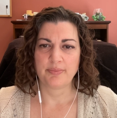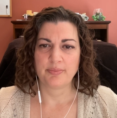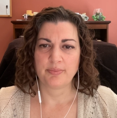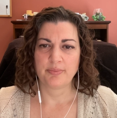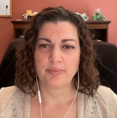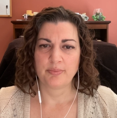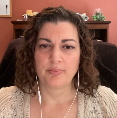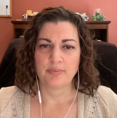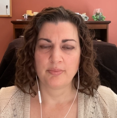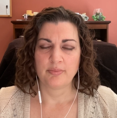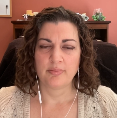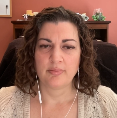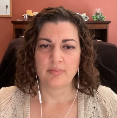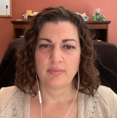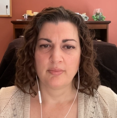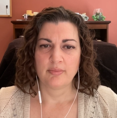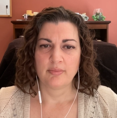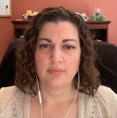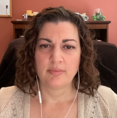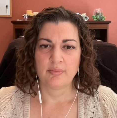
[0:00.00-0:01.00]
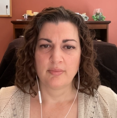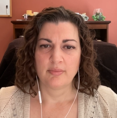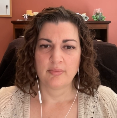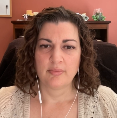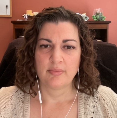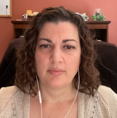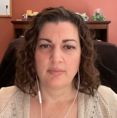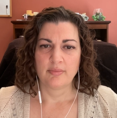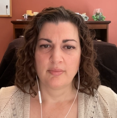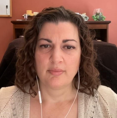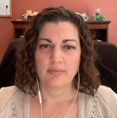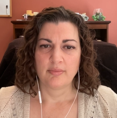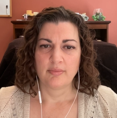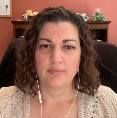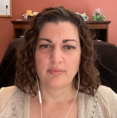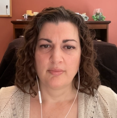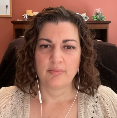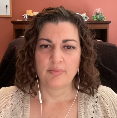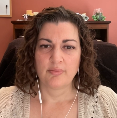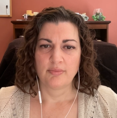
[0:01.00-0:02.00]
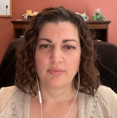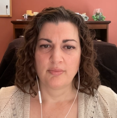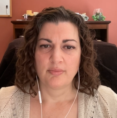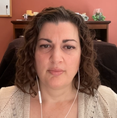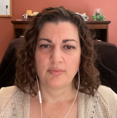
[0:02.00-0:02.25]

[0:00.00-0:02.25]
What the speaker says: Nothing is said.